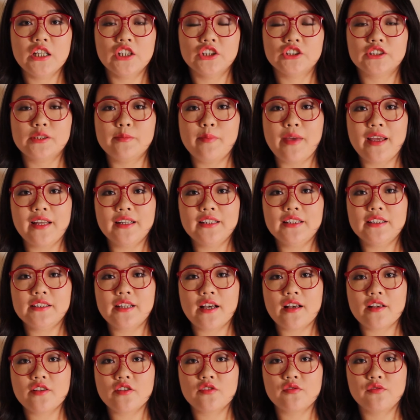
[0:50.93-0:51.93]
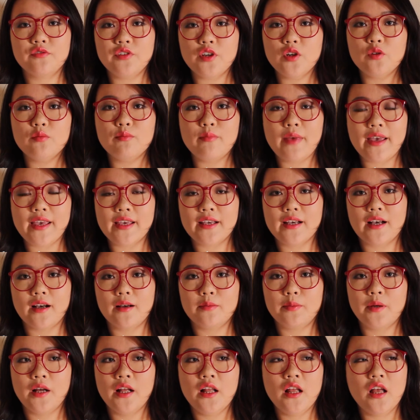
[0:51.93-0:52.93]
She mainly does film
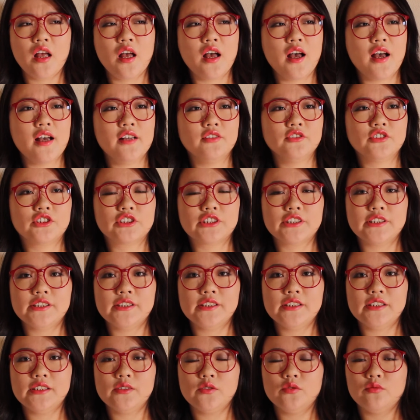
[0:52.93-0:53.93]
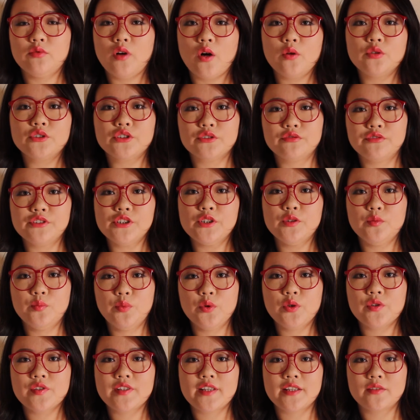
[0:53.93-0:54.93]
makeup and she wrote a few
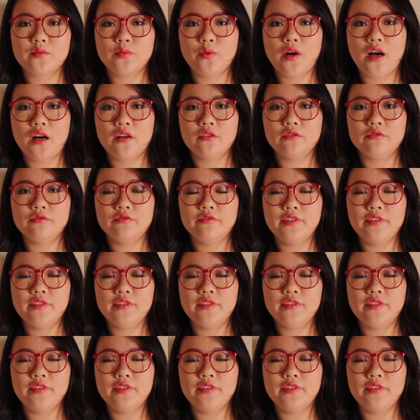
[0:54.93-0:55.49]
books as well.